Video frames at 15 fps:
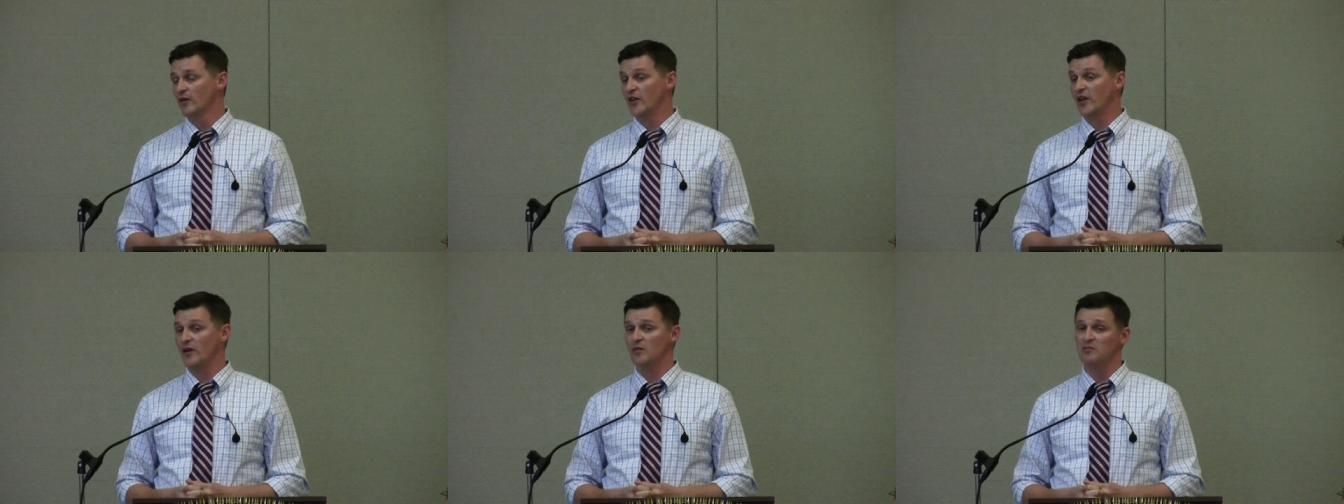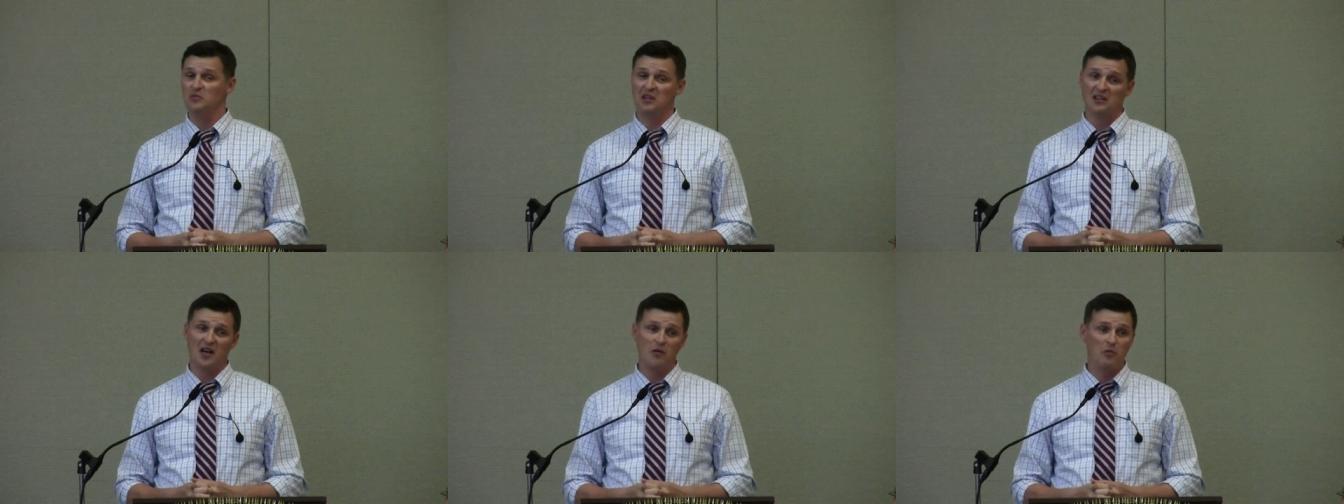Then
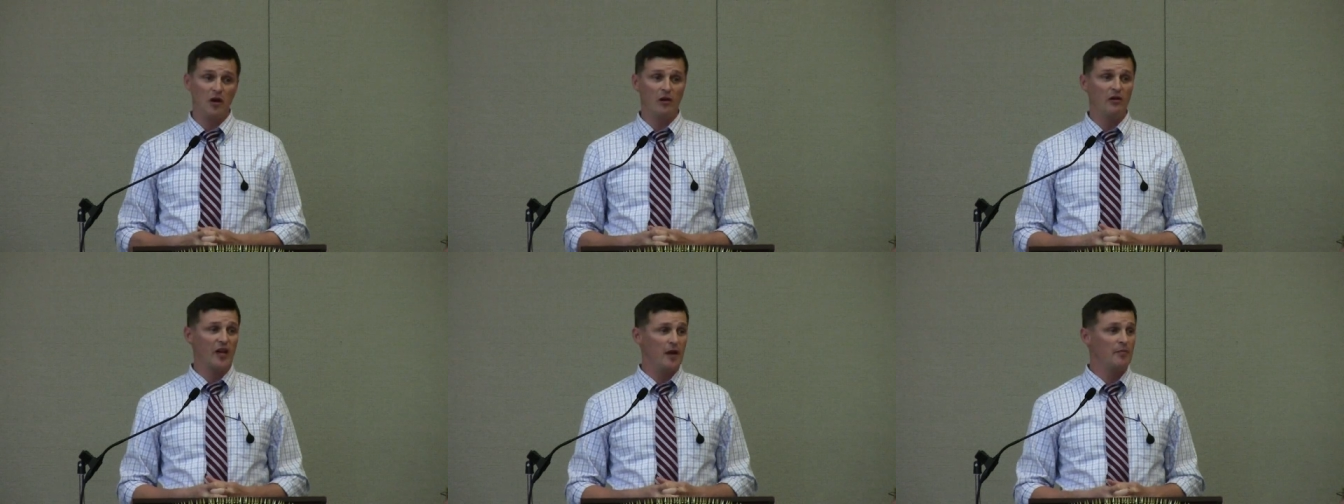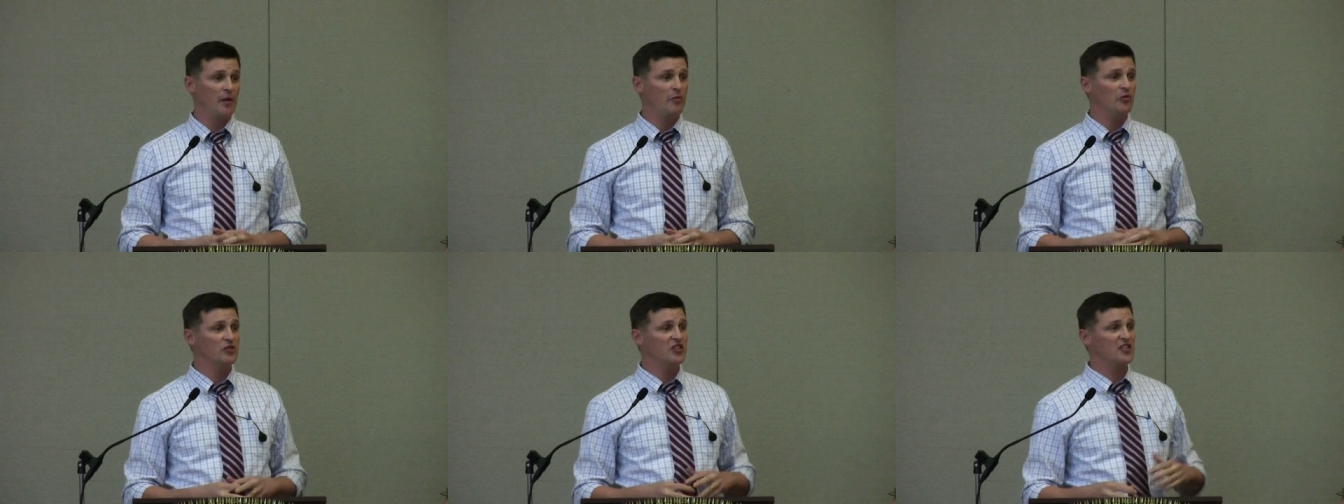we thought, well, okay,
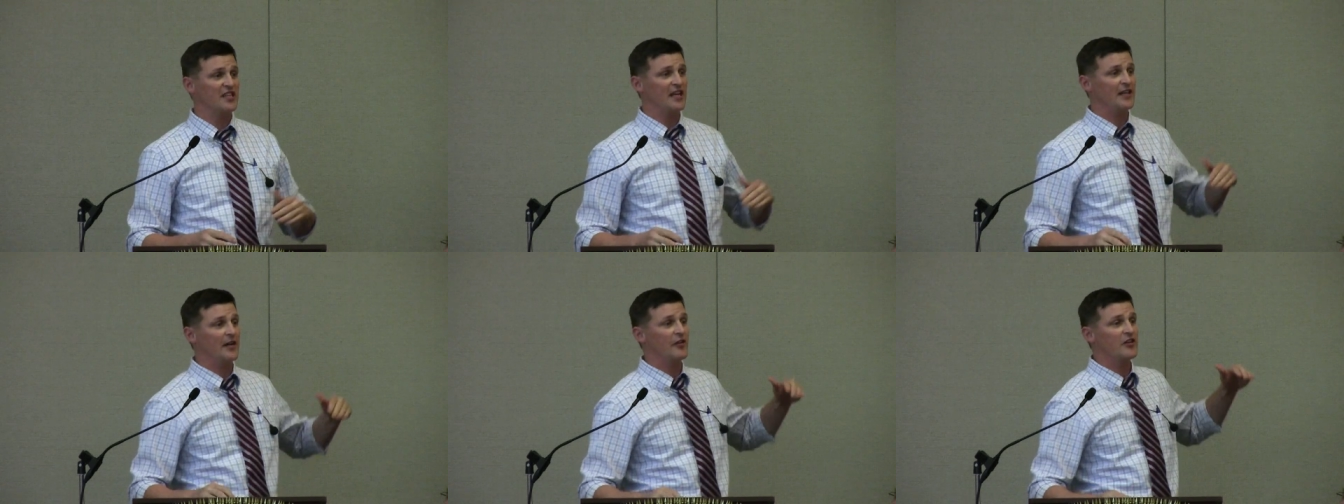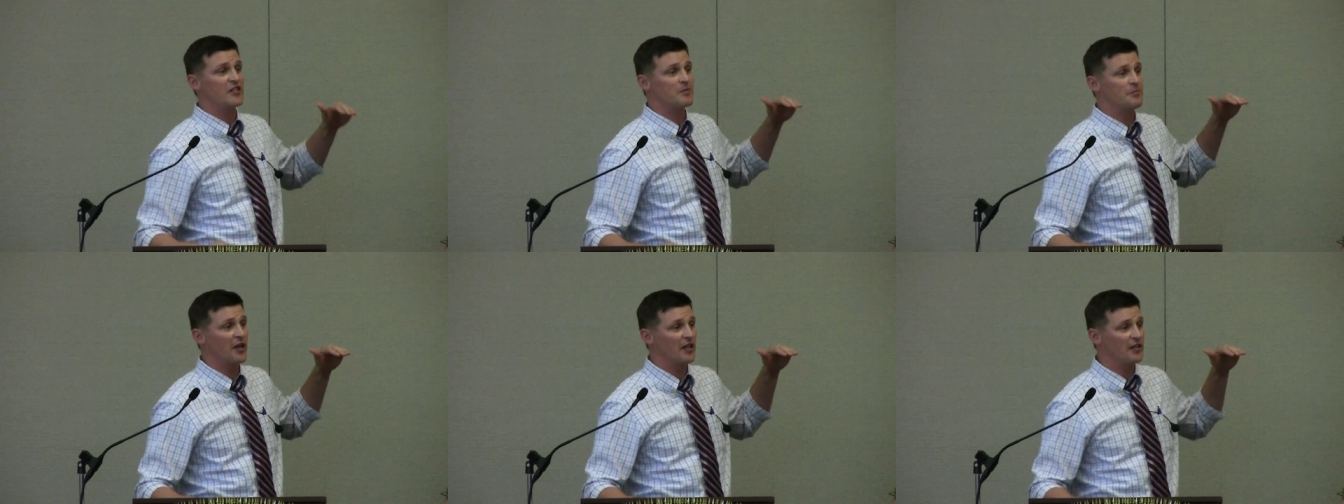maybe we'll just take down
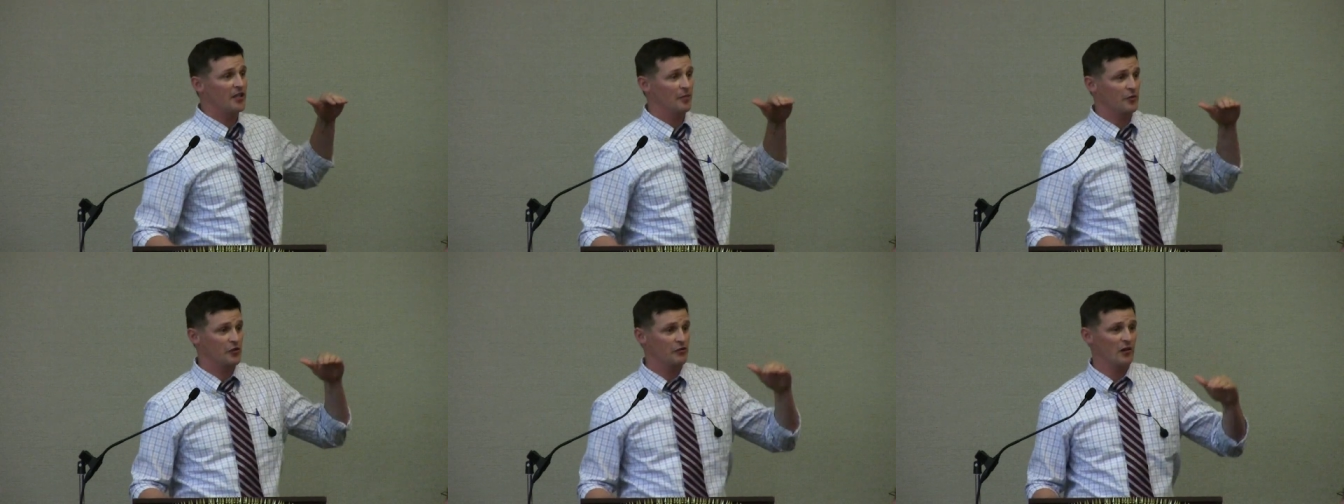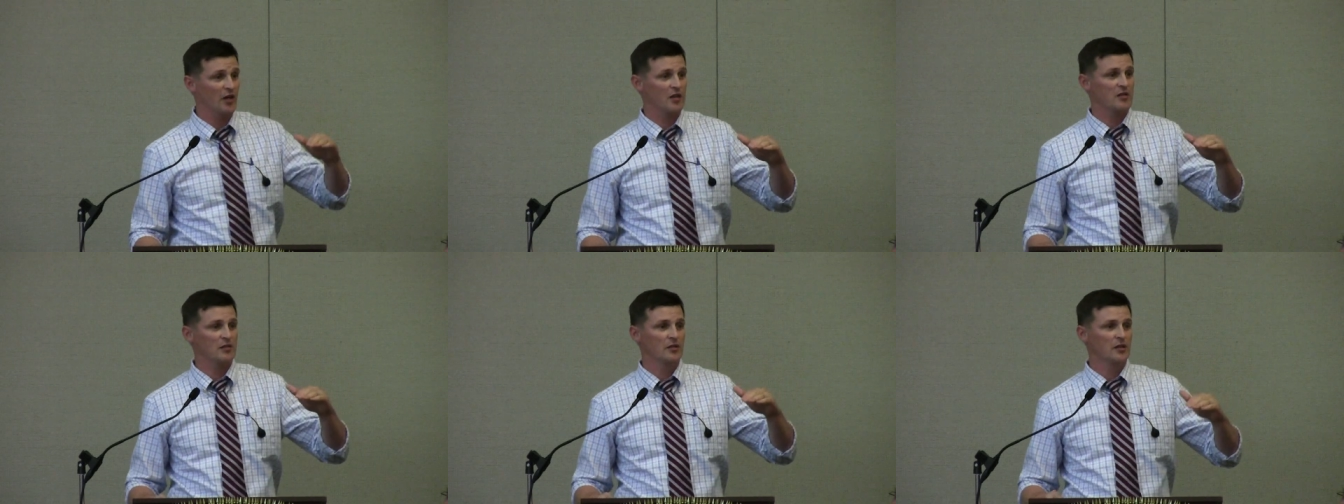these belly dumper
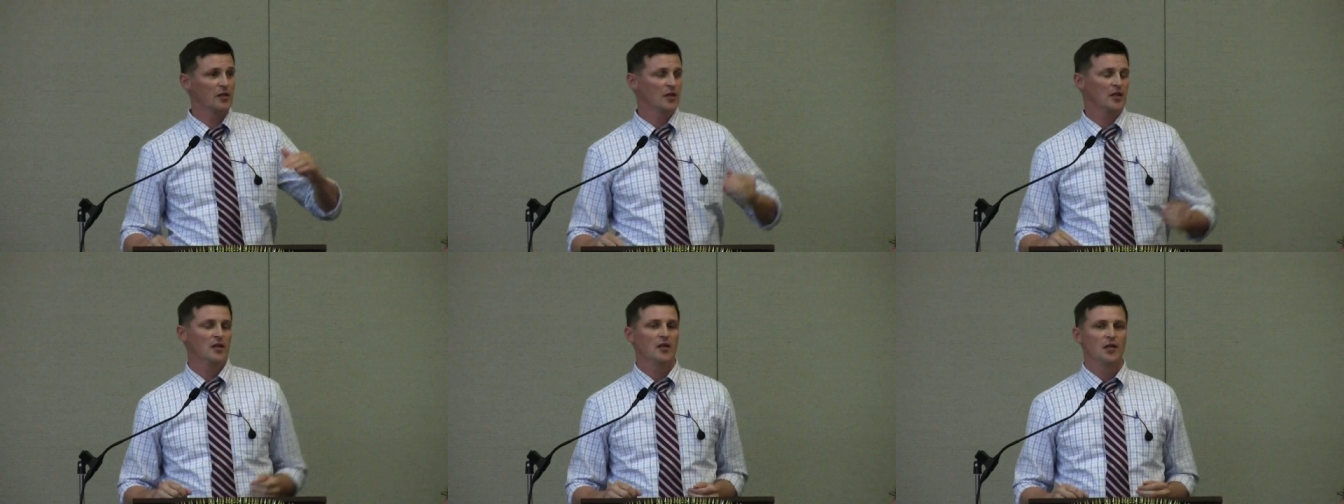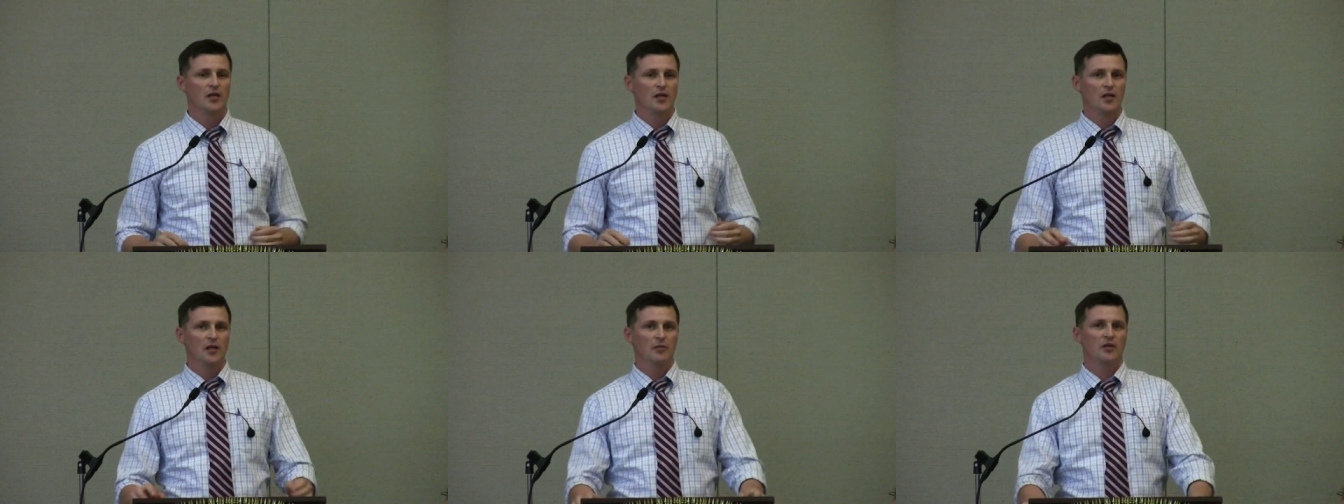trucks.
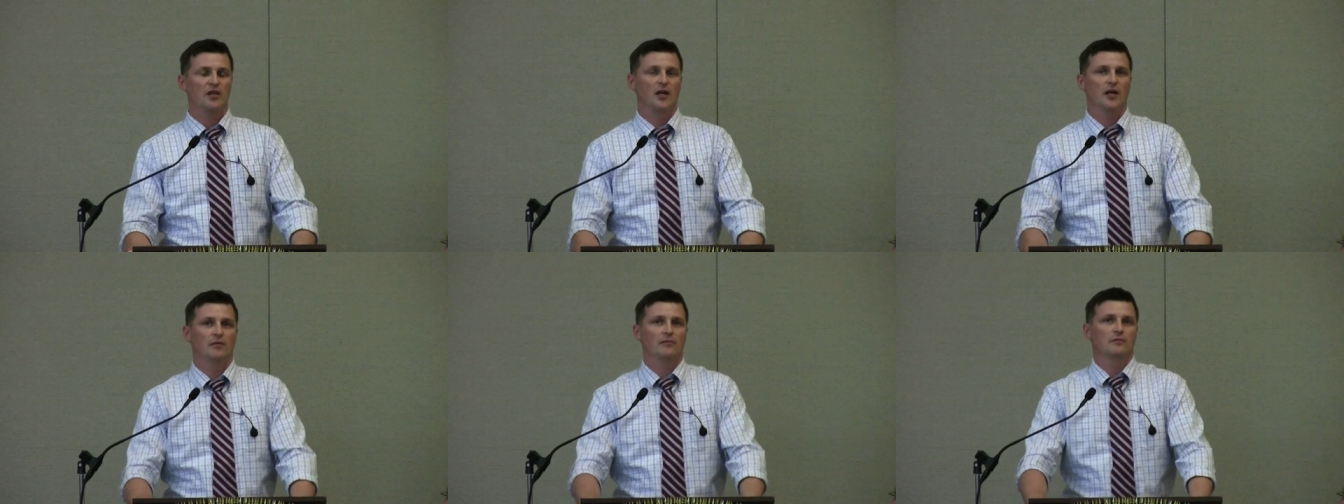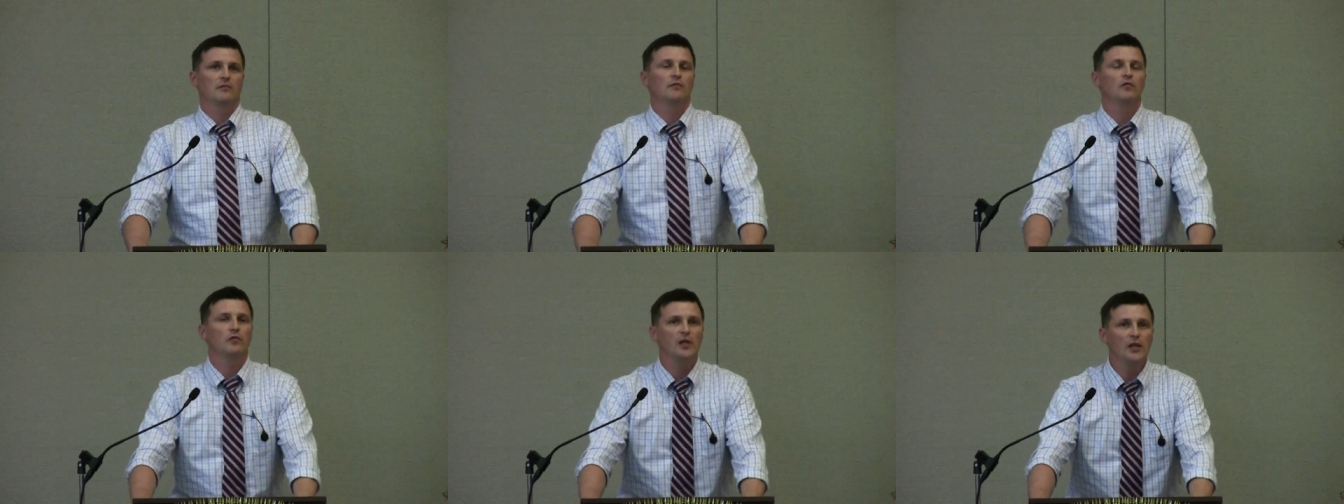We thought,
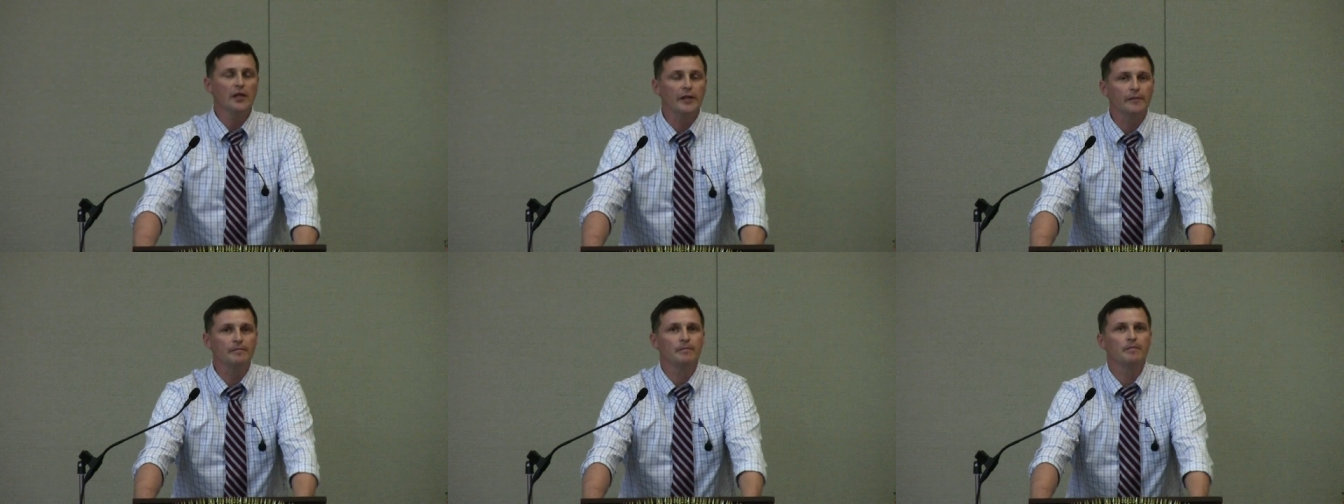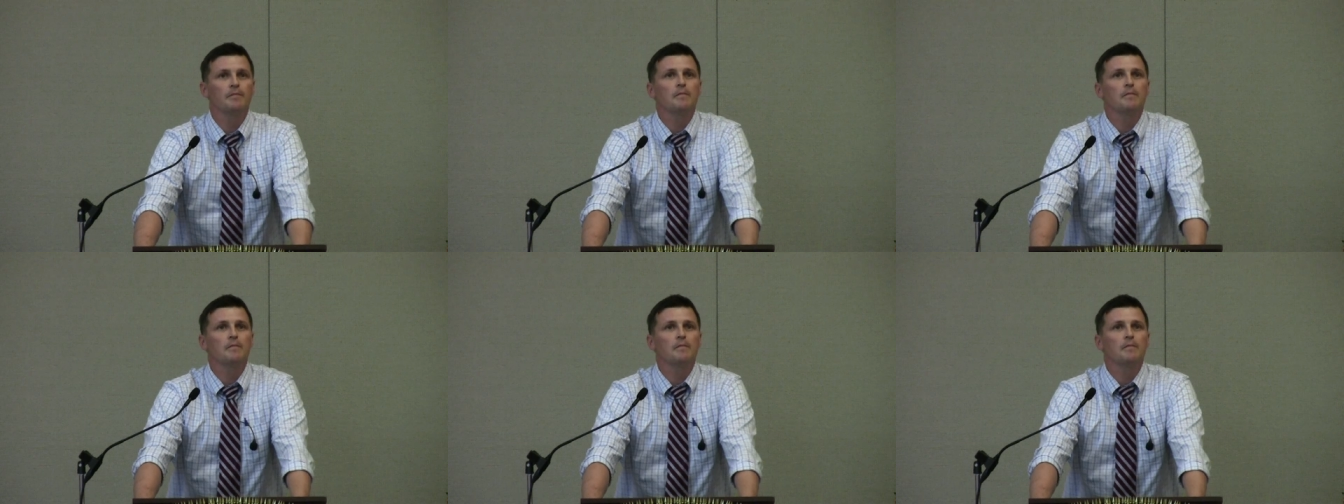really?